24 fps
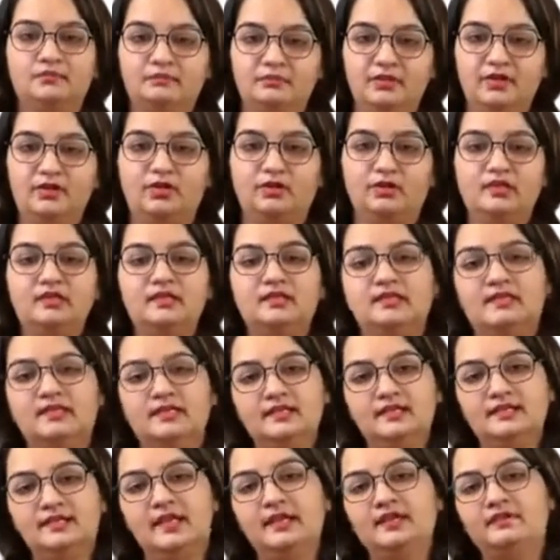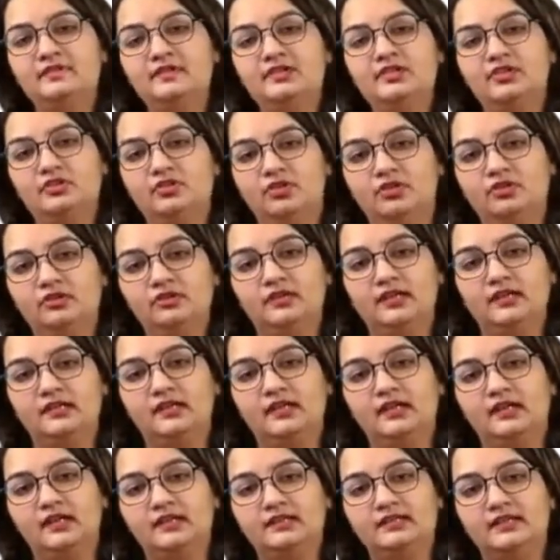Because just like we saw that
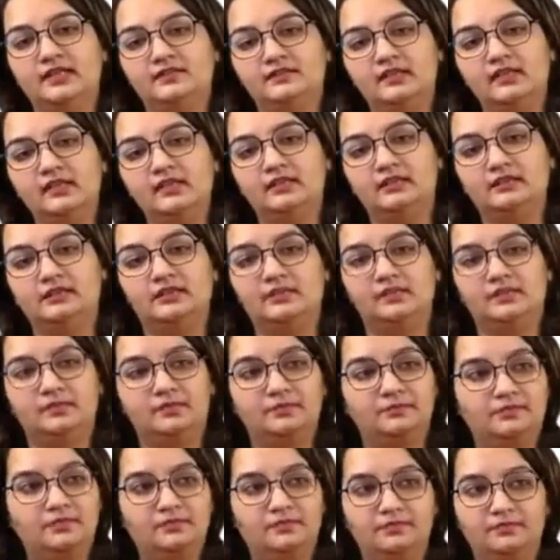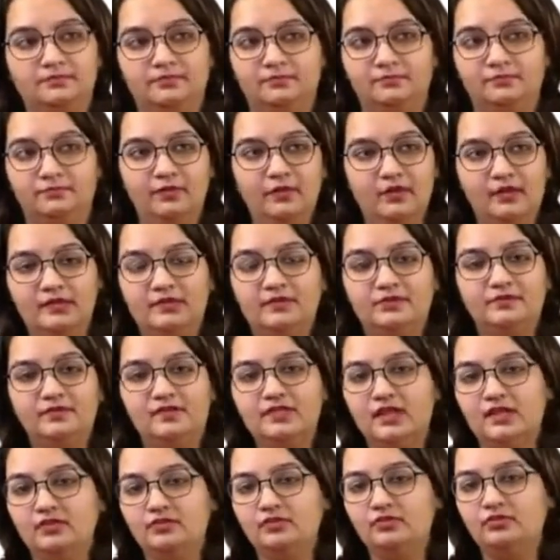there are several words
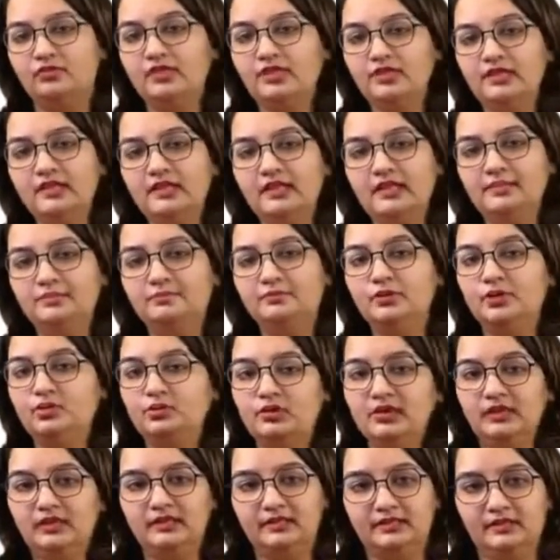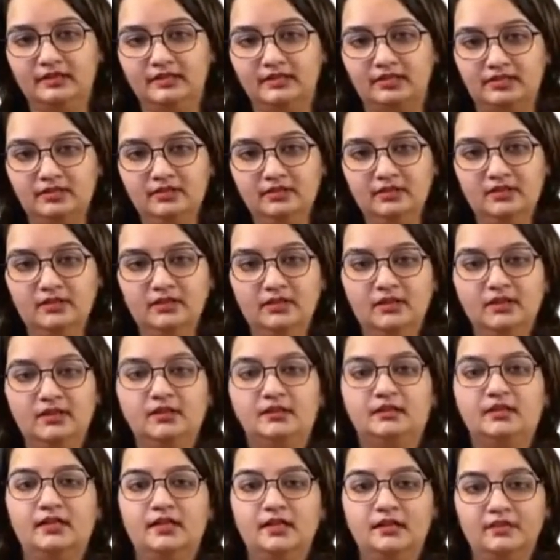which are originally plural in nature,
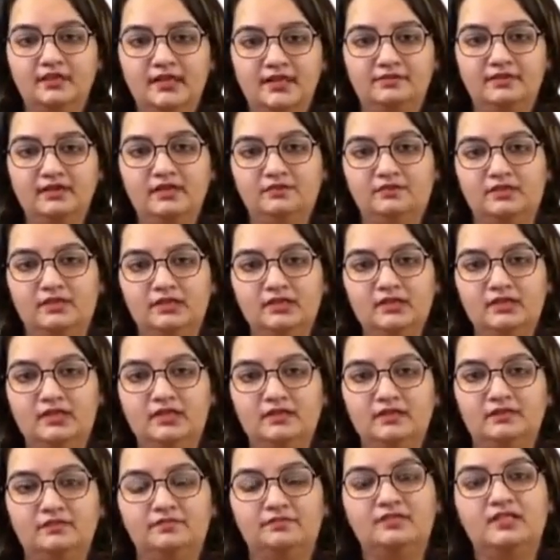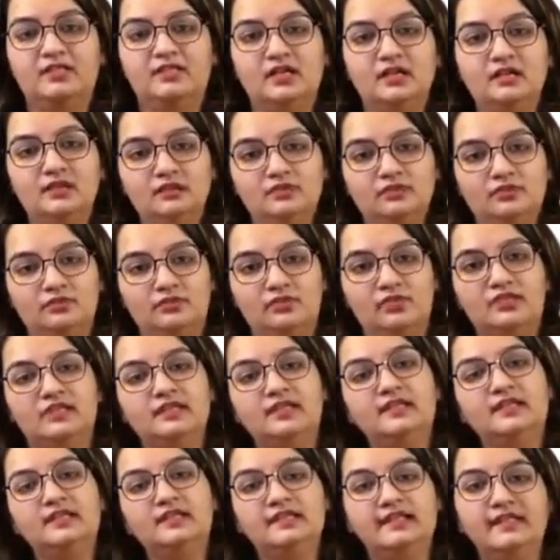there are several words which are
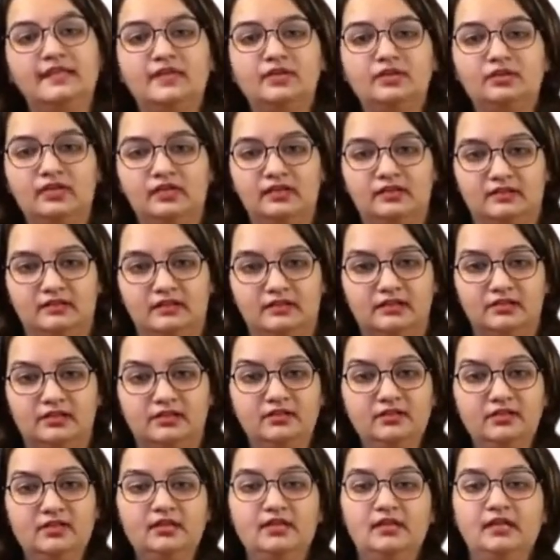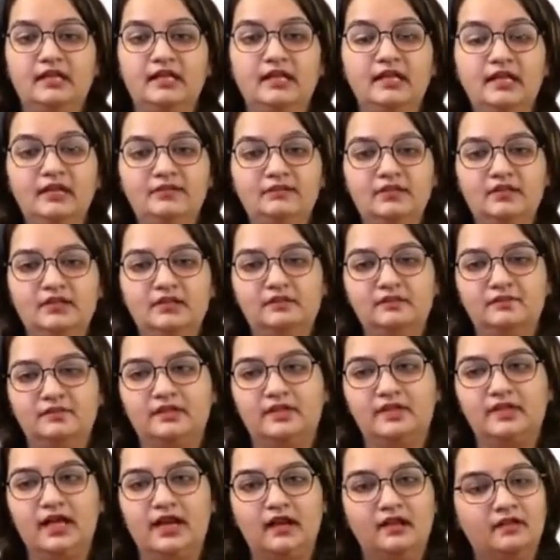originally singular in nature, even if
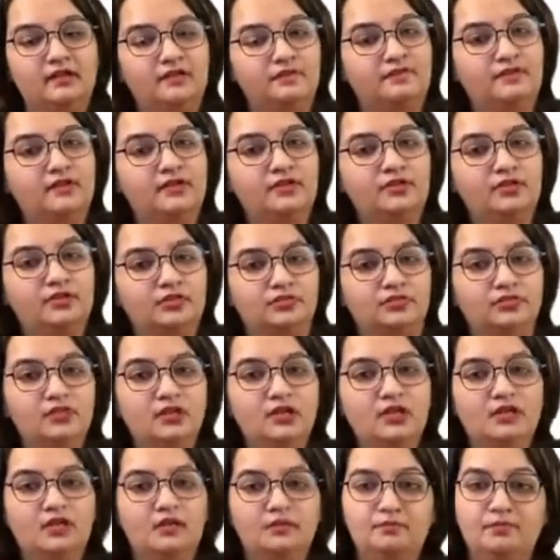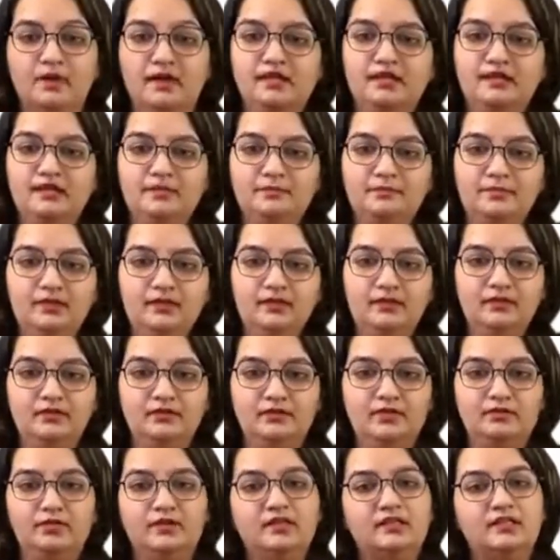they are referring to multiple
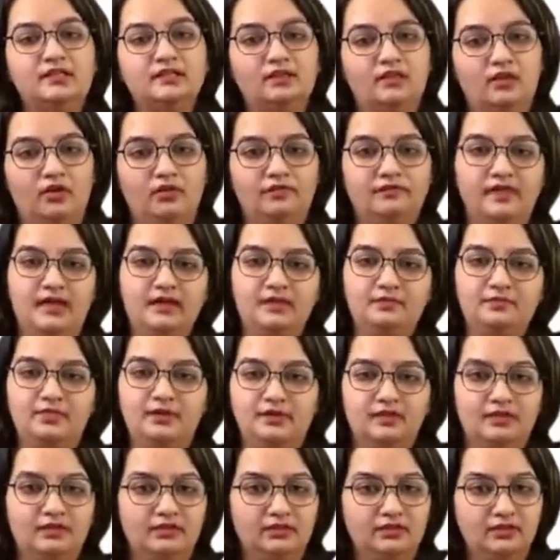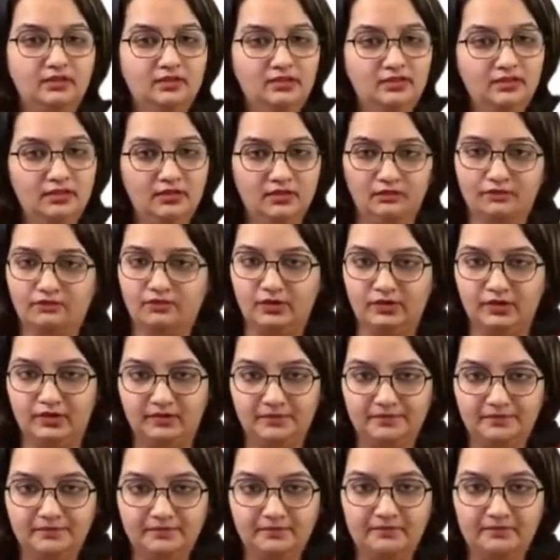units of that particular word.